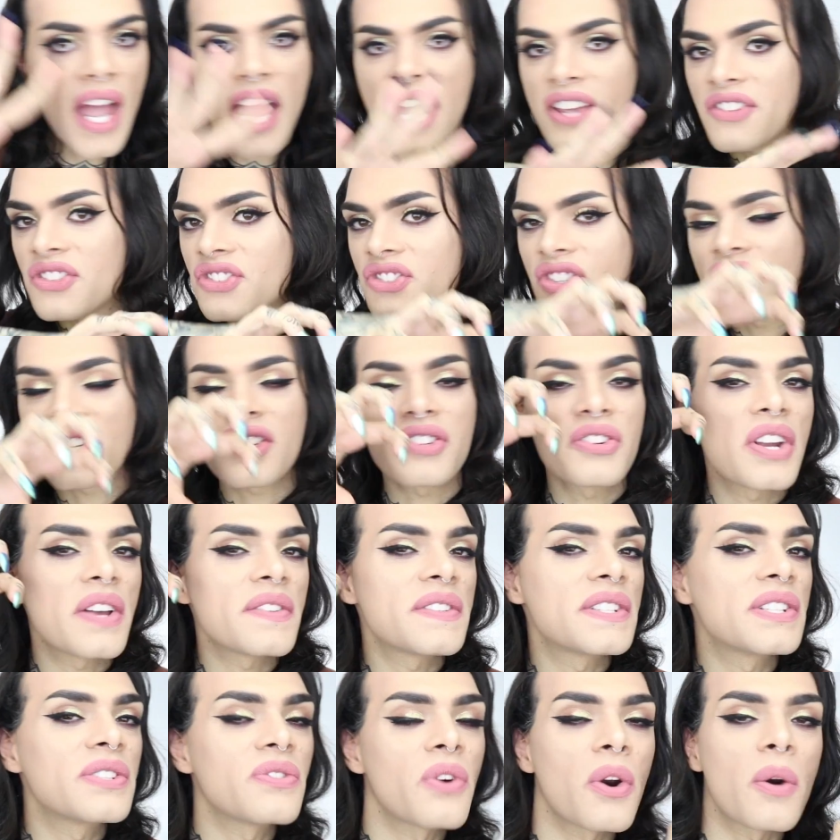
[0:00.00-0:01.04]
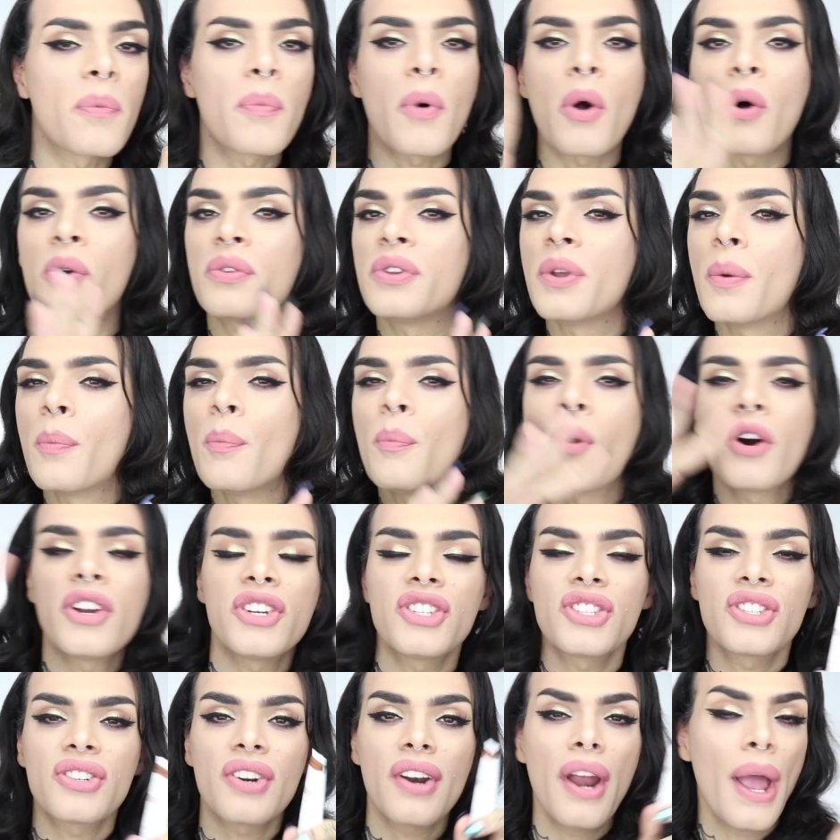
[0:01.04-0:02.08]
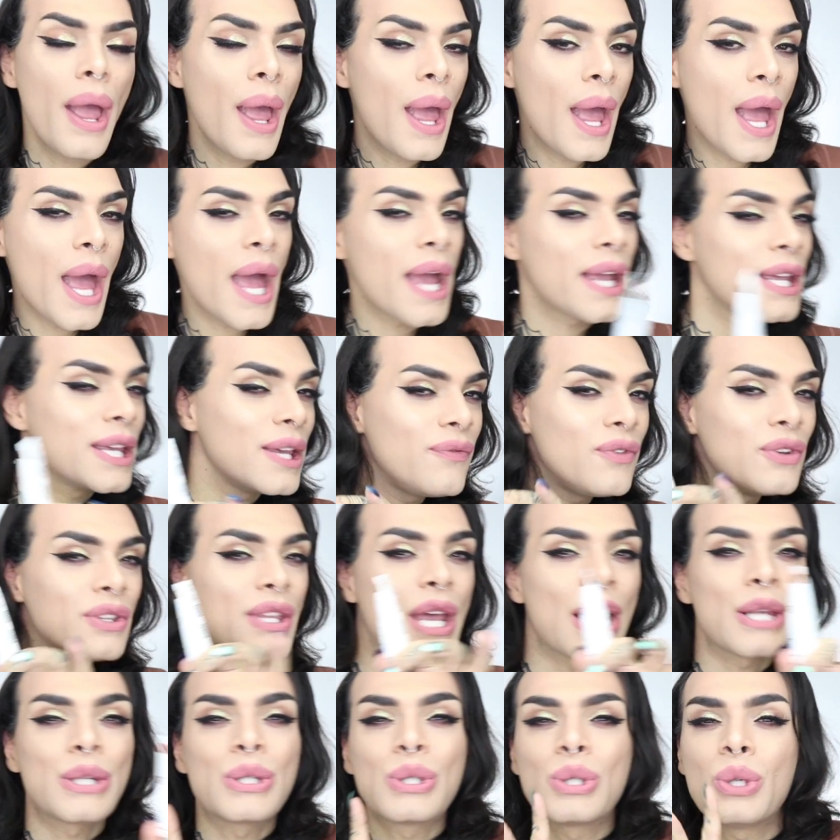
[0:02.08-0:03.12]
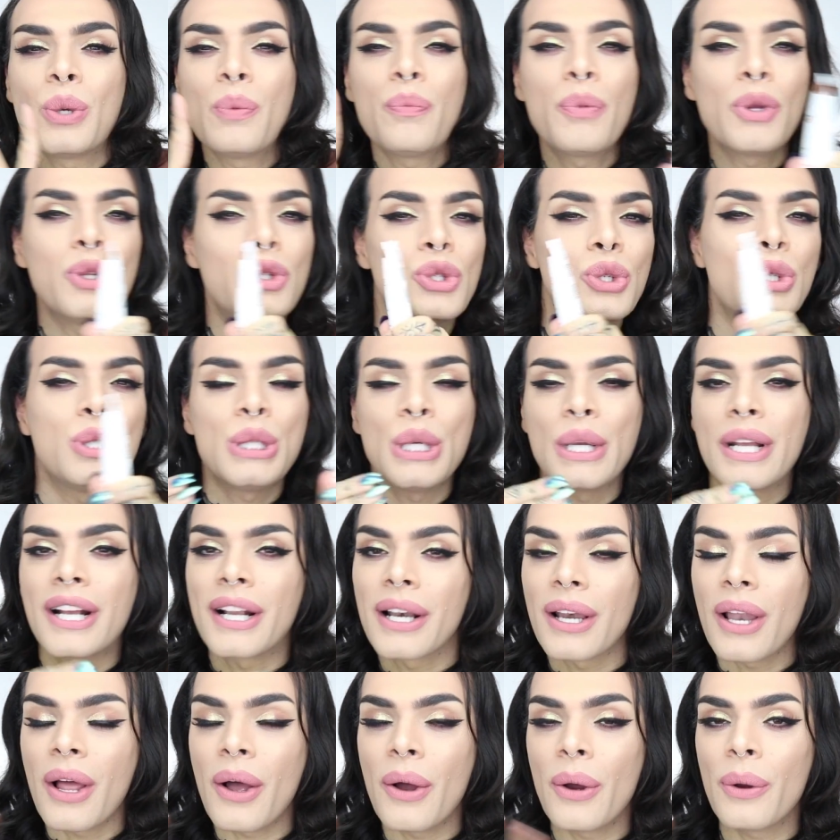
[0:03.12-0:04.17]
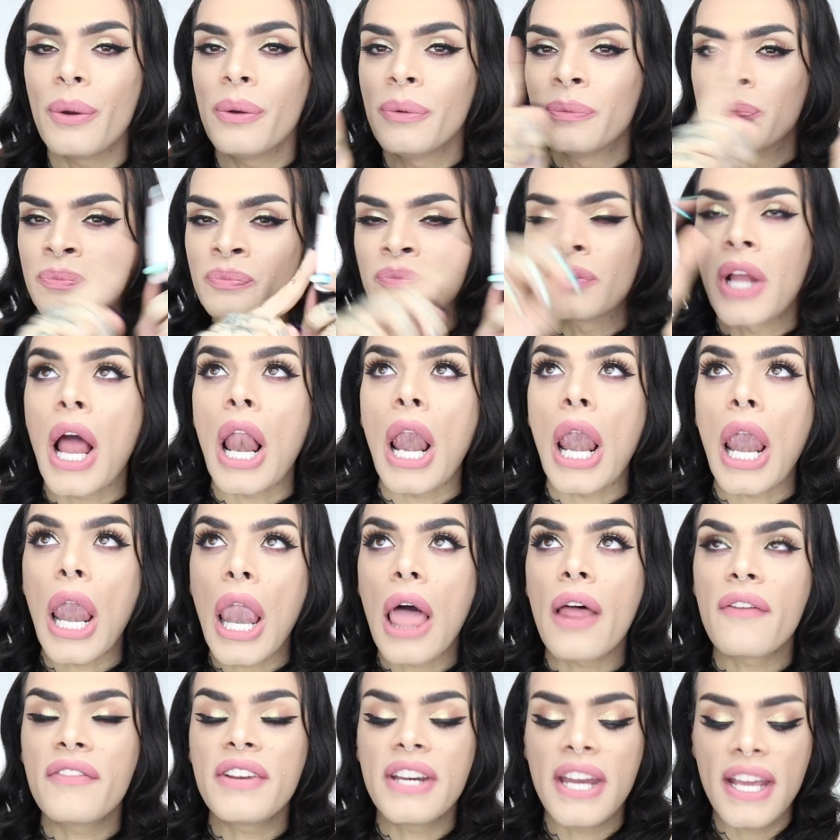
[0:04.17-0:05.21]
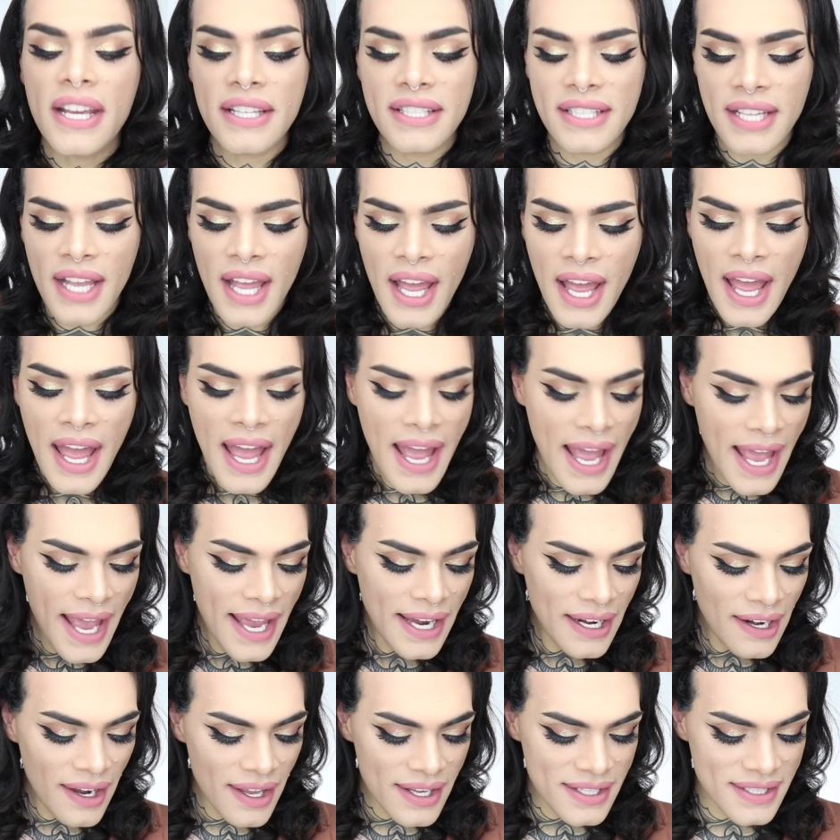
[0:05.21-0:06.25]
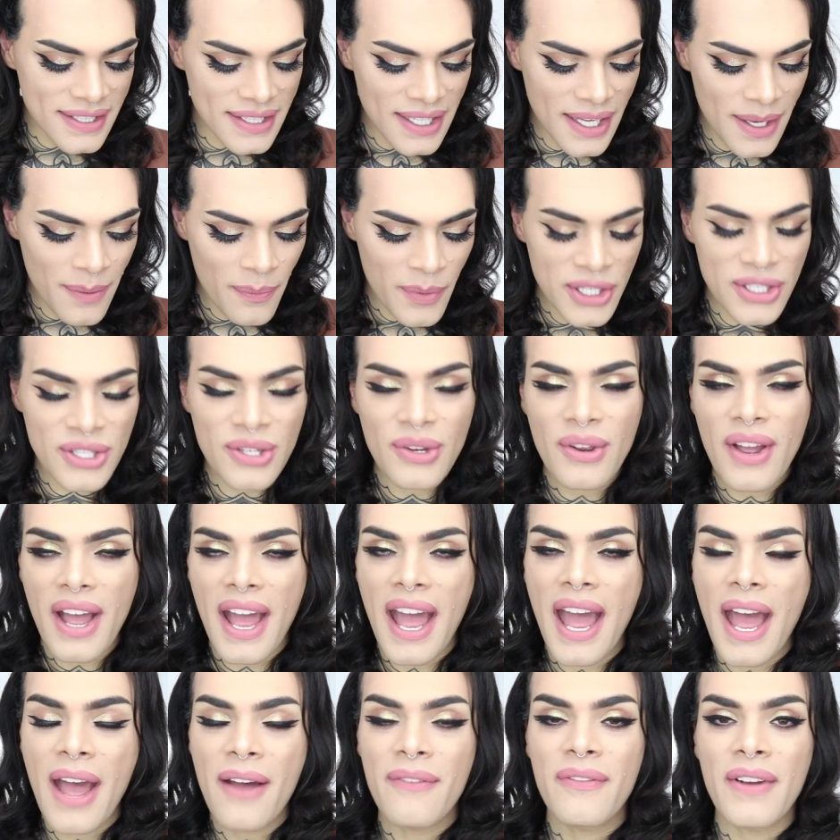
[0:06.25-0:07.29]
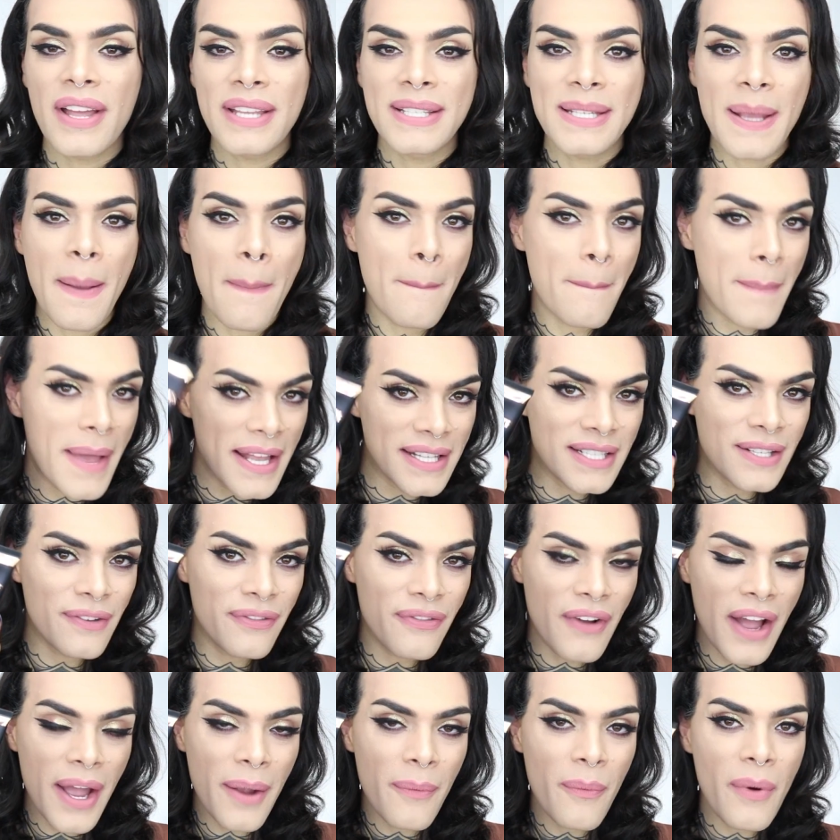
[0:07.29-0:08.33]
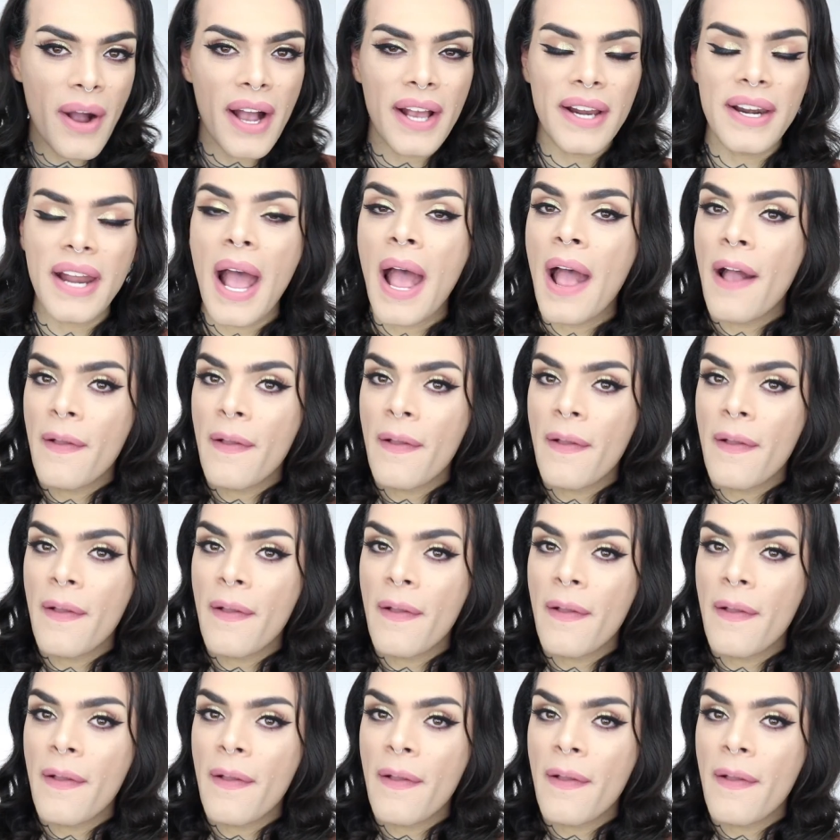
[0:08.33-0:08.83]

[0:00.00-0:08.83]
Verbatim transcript: is just gonna absorb all the moisture and give you that super juicy glow. Loving it. And lastly, we do have the mattify one.